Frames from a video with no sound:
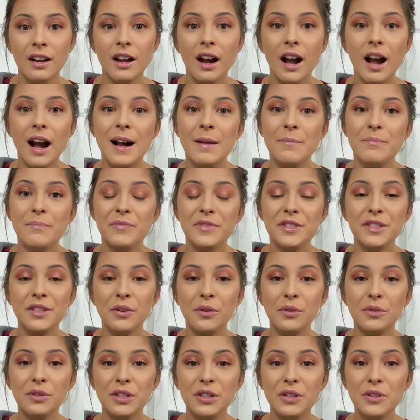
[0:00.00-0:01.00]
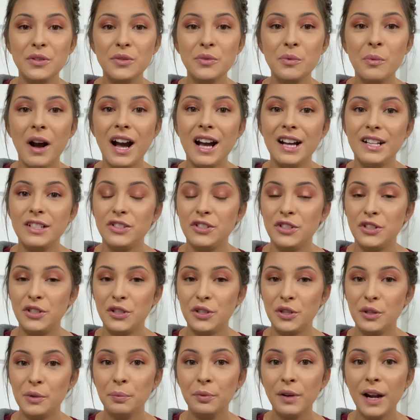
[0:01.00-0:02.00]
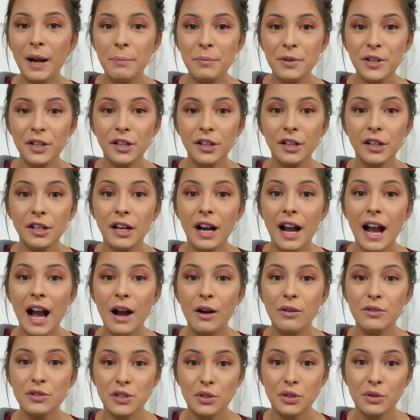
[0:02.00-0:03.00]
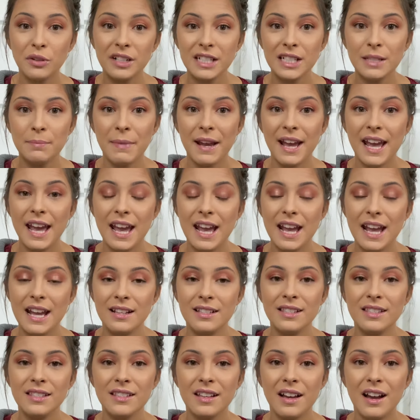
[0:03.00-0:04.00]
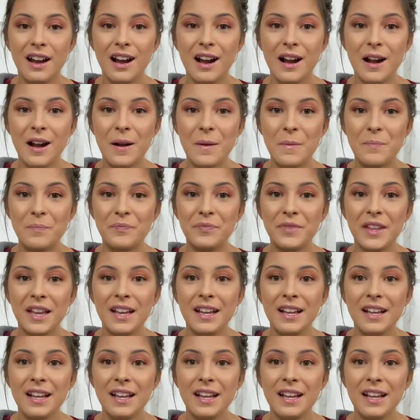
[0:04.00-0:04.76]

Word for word: Um, so you want to prep your outdoor space um,